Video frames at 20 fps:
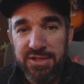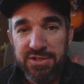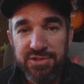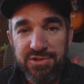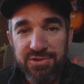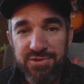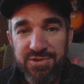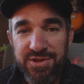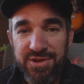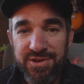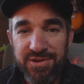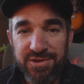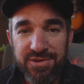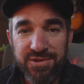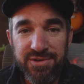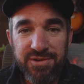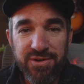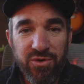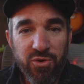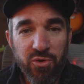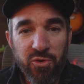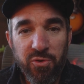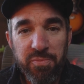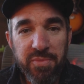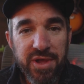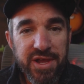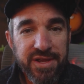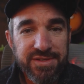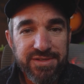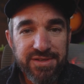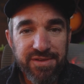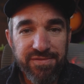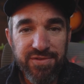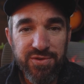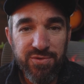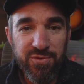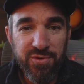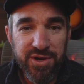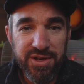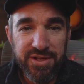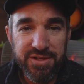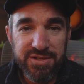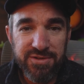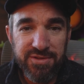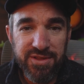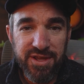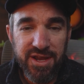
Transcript: to your whole mix if you want to do